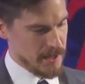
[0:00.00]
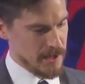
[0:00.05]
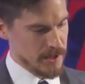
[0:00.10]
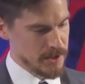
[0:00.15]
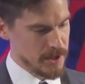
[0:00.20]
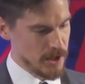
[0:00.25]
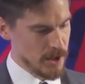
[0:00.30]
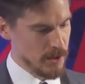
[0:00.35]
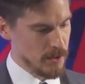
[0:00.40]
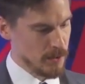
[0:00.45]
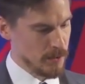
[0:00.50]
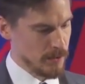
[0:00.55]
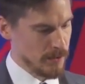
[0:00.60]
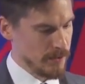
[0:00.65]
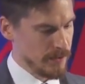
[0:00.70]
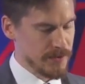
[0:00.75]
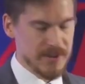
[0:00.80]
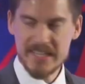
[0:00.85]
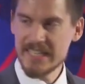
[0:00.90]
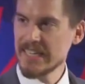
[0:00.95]

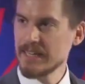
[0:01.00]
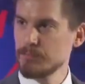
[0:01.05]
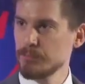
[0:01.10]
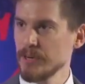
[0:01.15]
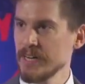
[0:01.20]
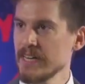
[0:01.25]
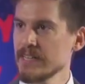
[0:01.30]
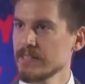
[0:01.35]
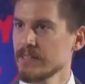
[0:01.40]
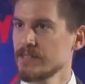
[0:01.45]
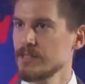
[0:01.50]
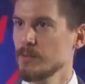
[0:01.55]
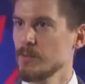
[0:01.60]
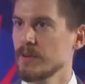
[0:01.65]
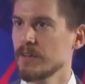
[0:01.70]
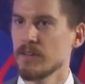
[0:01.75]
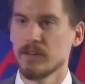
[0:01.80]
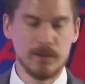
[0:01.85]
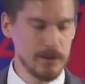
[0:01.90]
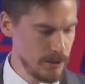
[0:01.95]
So this brings us
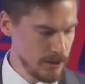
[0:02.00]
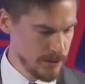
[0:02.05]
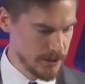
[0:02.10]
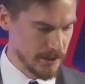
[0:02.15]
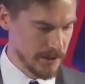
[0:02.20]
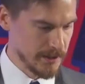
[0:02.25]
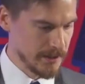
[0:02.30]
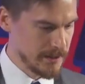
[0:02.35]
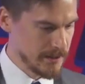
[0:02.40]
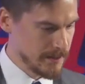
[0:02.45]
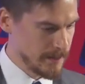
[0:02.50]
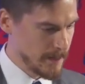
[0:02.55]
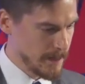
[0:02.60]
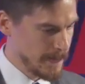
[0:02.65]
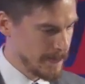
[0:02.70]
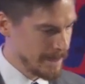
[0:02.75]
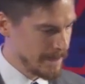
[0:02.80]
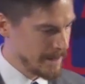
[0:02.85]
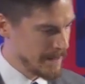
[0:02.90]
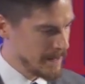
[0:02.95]
to a conclusion.
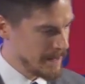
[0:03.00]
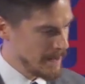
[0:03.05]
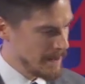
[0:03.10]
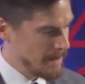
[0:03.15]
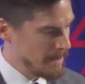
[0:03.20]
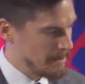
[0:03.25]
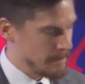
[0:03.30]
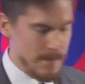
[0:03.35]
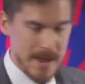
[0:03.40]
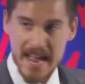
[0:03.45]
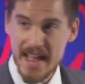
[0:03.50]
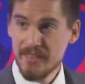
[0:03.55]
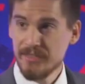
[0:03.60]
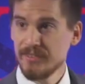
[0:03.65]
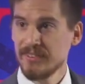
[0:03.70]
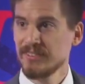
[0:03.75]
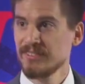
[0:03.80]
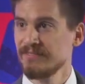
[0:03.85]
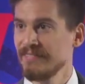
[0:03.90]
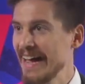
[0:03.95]

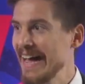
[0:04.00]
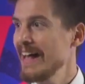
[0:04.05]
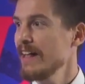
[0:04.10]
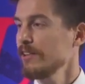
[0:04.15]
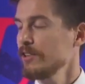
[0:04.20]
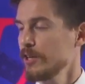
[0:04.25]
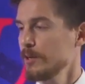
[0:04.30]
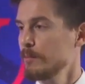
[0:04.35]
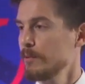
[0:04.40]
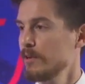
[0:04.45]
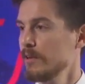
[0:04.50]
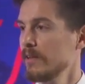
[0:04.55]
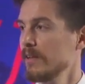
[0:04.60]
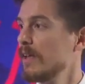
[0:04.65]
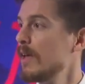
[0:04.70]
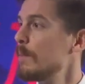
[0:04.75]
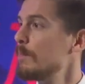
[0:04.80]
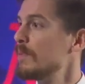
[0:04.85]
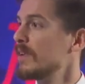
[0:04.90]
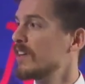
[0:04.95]
Math is
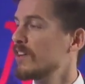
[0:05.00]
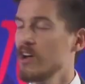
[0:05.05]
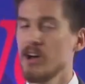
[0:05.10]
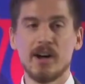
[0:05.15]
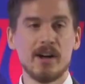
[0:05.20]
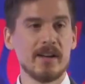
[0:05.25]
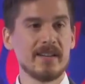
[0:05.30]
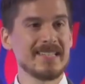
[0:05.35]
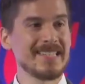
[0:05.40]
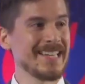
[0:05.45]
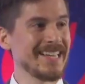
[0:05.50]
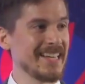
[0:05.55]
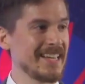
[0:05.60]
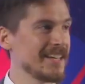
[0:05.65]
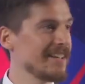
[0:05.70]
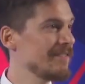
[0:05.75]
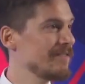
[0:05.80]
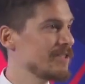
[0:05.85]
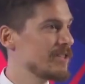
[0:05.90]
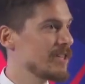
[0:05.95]
valuable because it
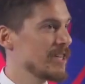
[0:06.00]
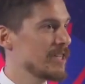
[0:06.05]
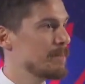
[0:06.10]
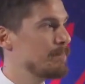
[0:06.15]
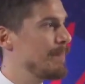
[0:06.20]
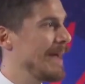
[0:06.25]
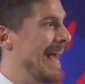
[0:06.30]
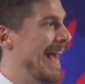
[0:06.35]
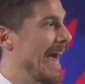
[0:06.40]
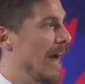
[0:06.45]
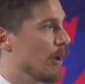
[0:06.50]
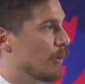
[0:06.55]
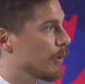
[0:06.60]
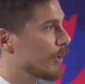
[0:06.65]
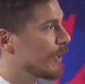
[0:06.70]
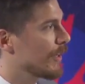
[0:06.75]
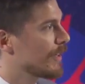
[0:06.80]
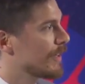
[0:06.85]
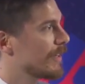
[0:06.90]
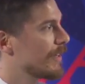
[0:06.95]
gives us
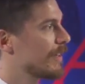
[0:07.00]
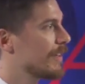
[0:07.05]
power.